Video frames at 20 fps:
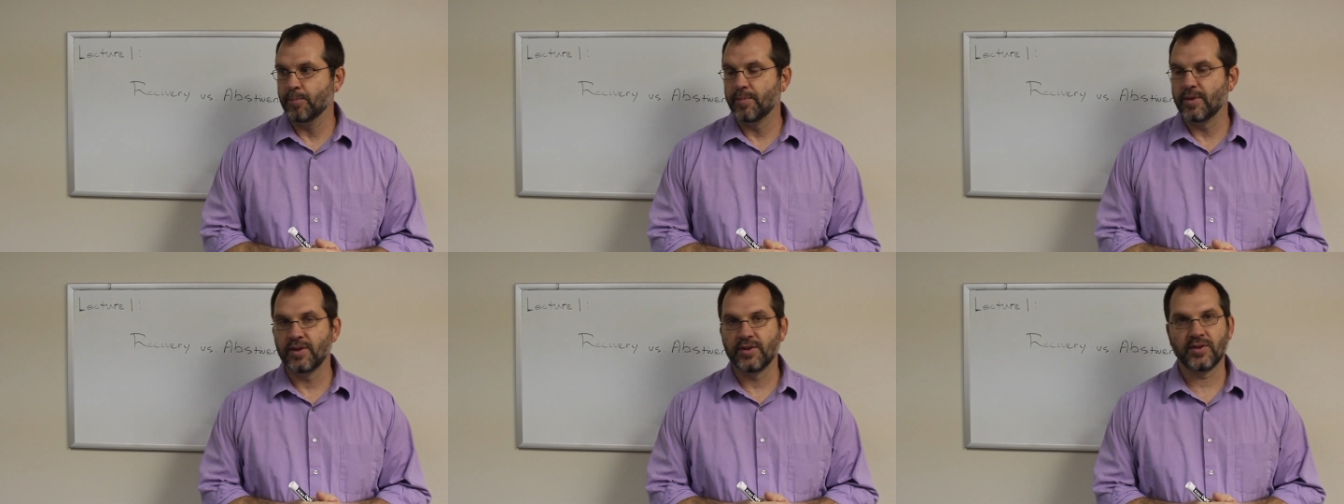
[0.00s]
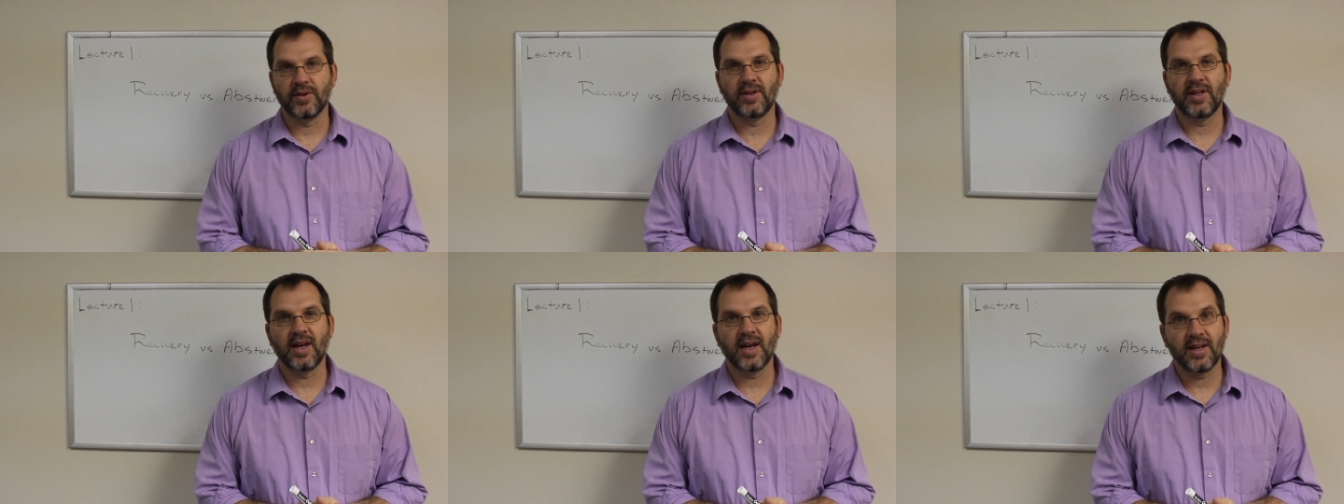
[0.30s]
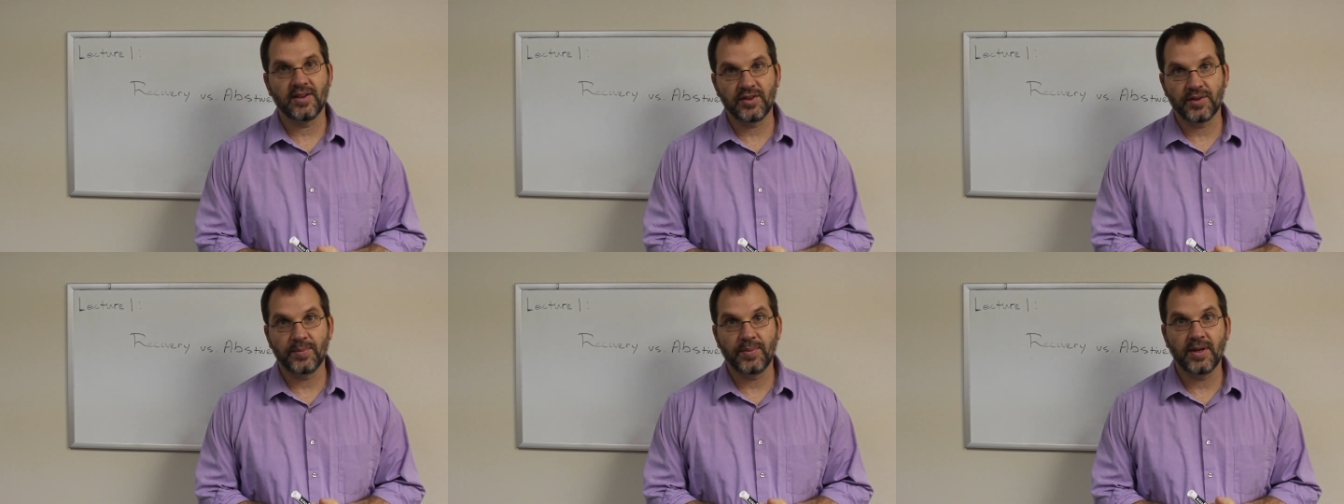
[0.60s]

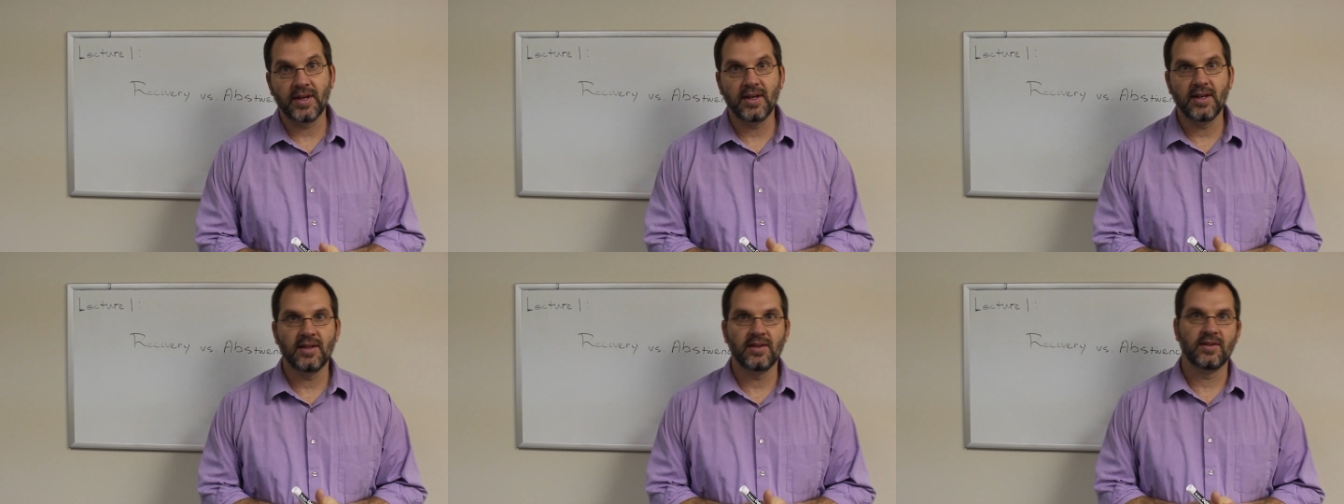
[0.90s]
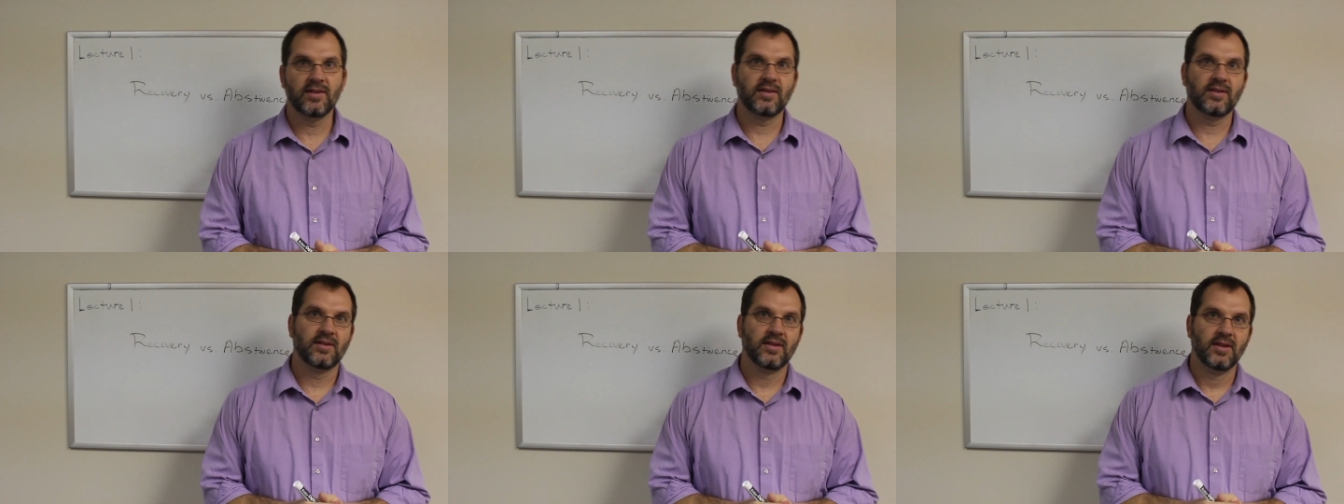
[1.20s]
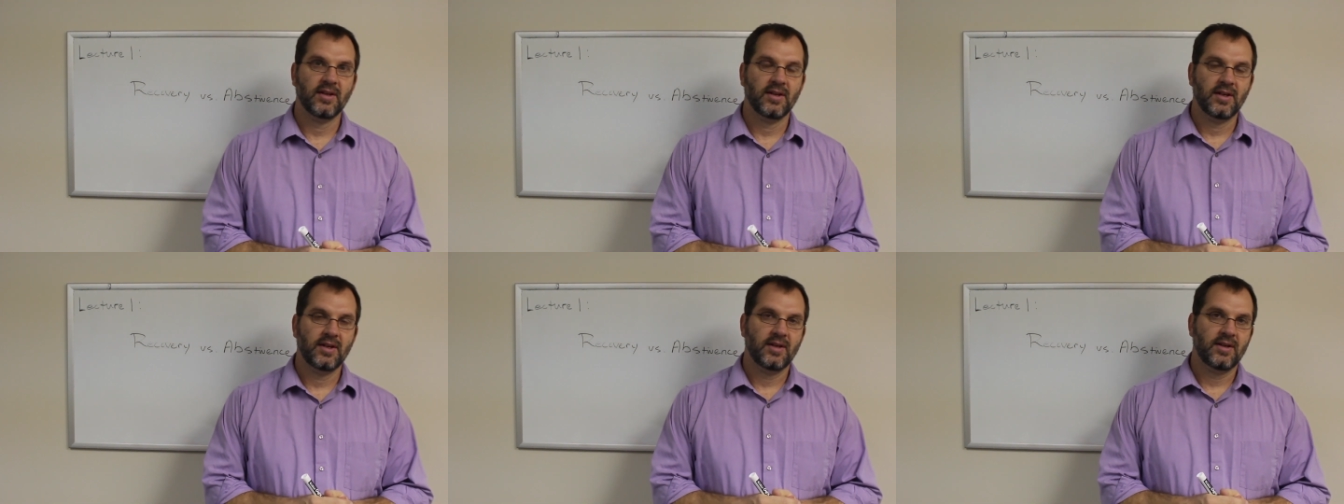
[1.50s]
benzodiazepines,
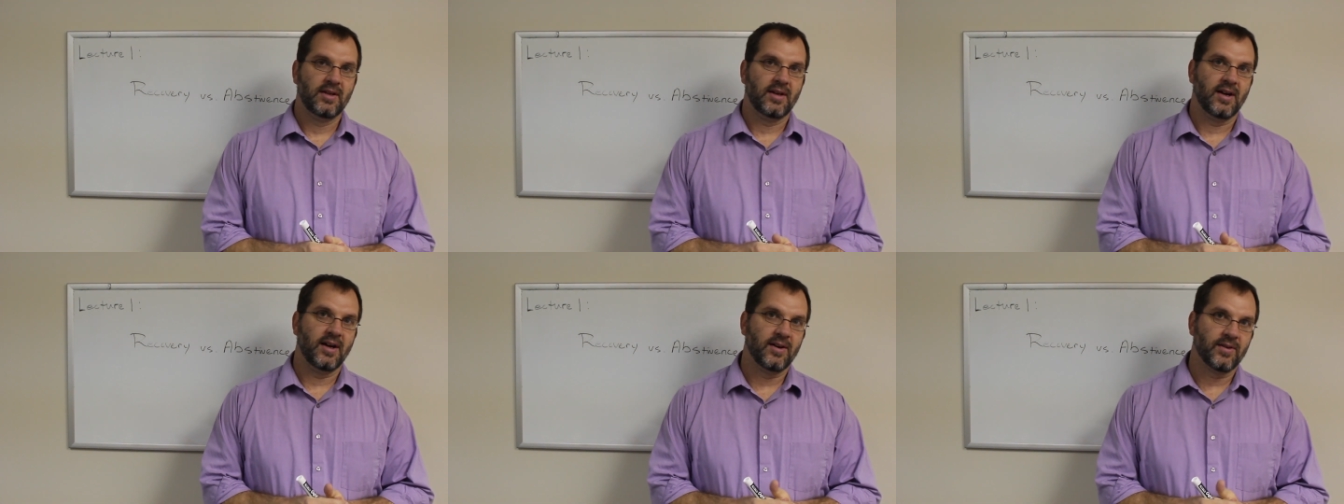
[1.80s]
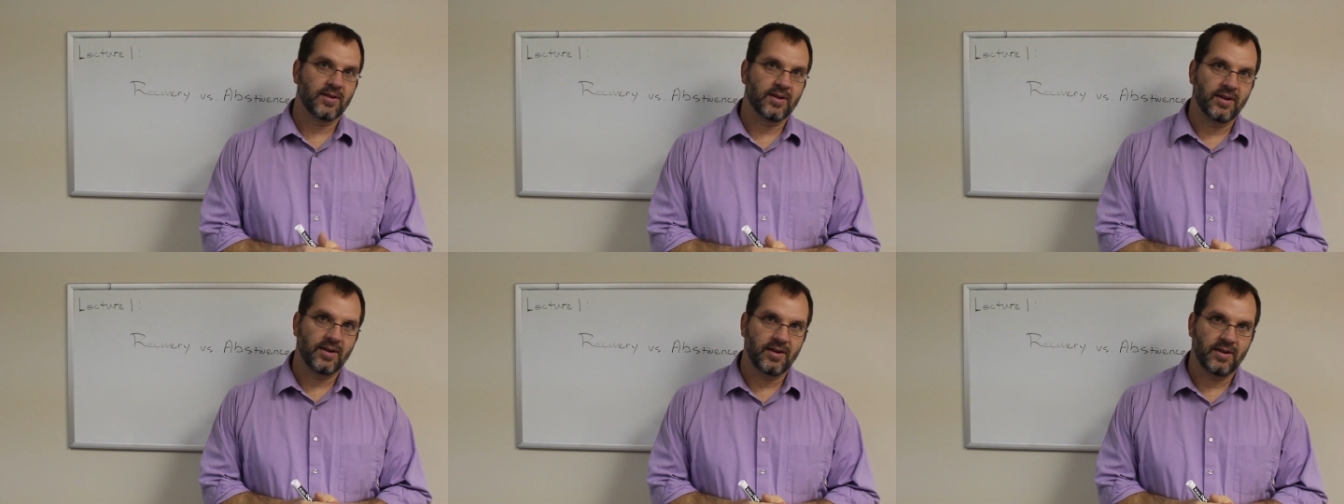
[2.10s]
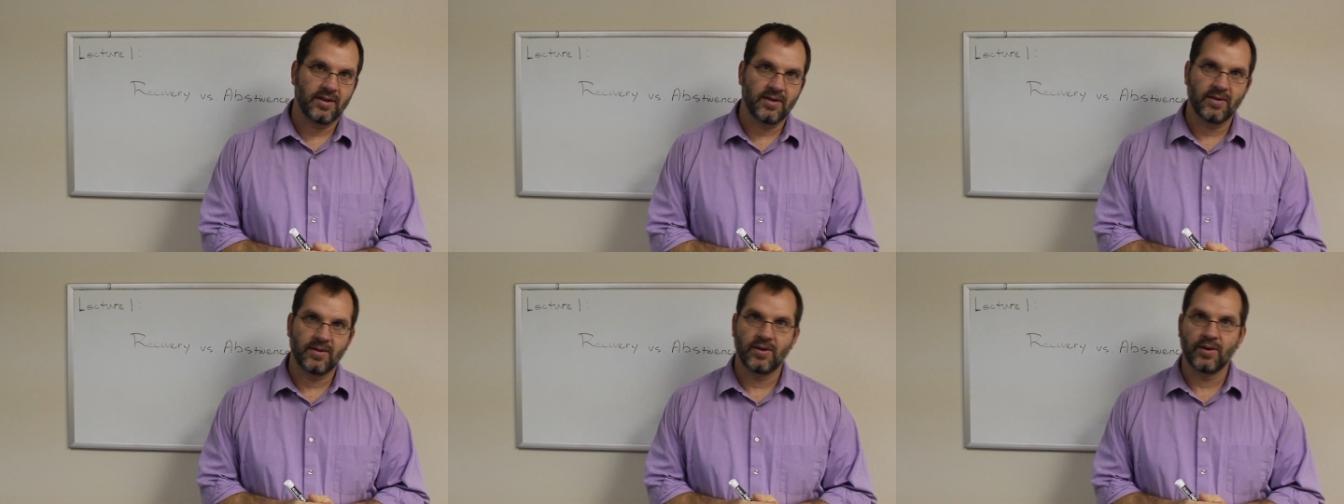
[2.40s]

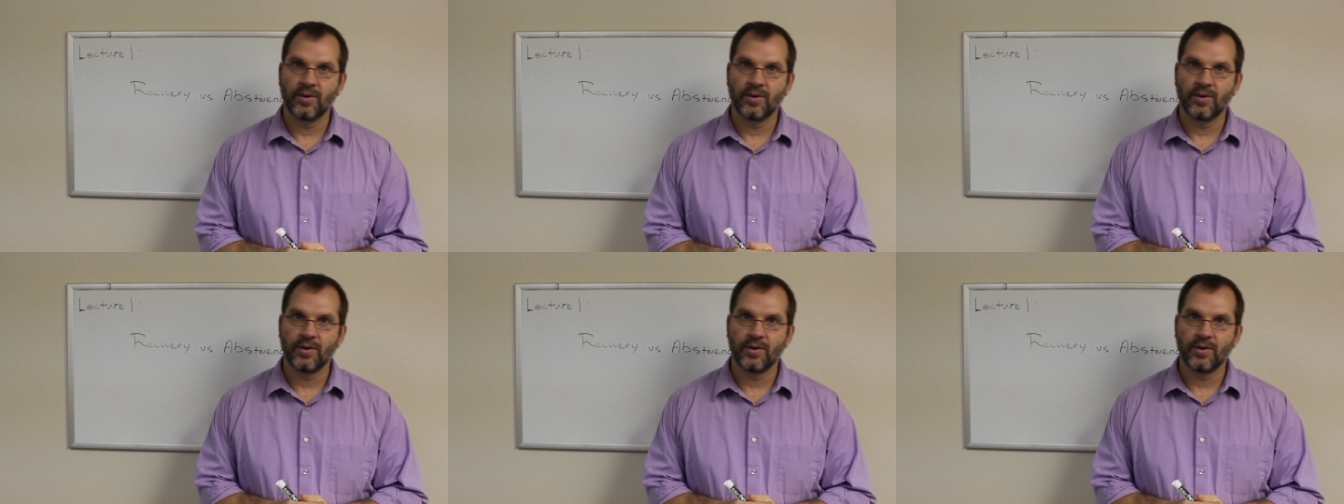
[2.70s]
alcohol,